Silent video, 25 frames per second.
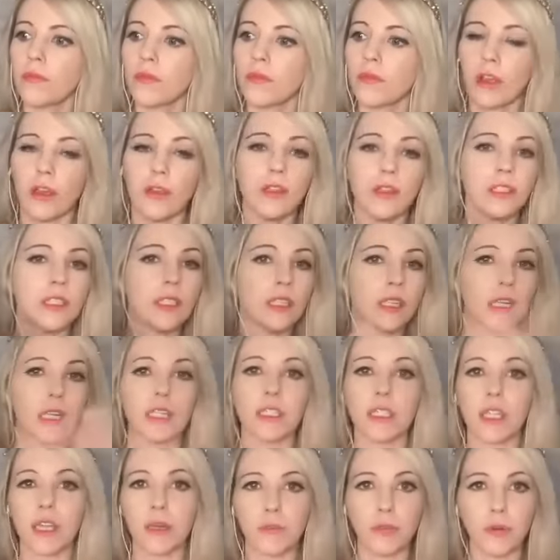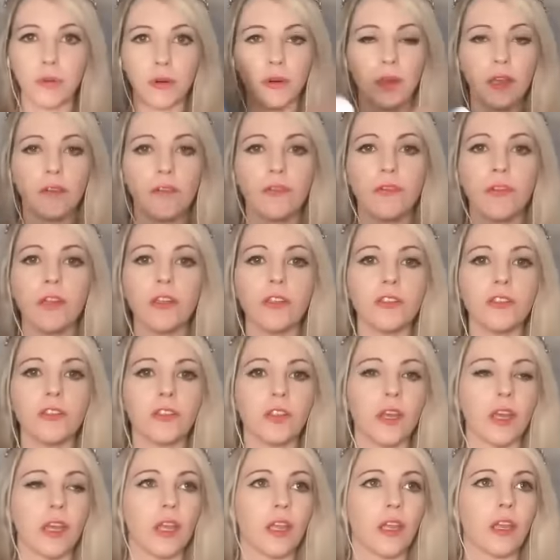okay, this is an example. It feels
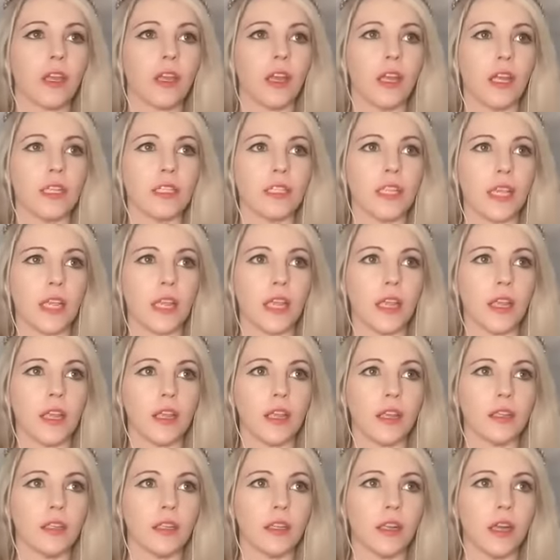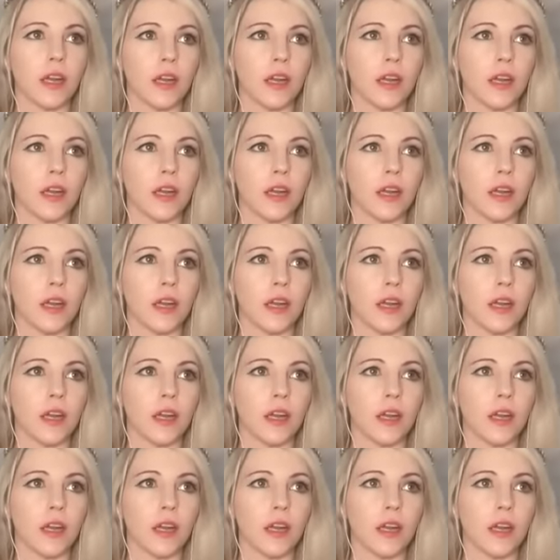like it's a